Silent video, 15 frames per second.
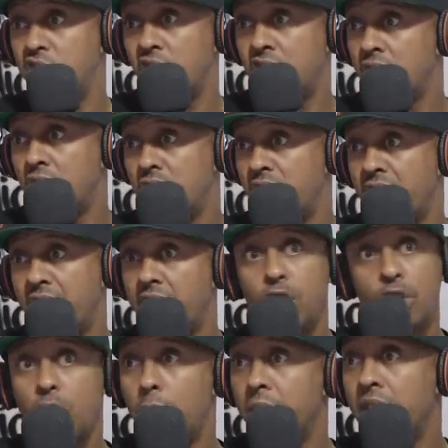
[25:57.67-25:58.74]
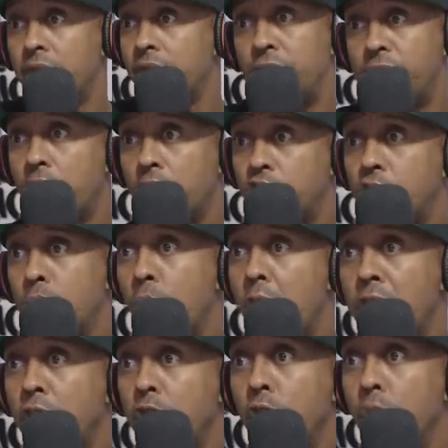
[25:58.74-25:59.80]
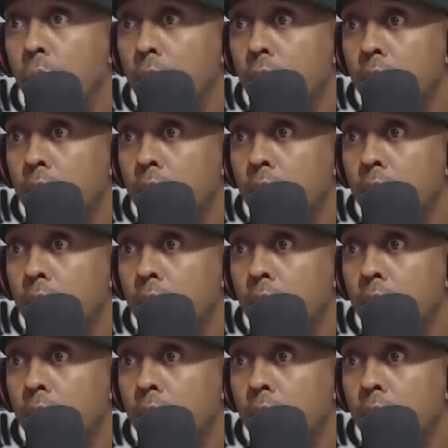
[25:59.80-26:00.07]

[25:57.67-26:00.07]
Gene over here doing whatever the fuck she want to do.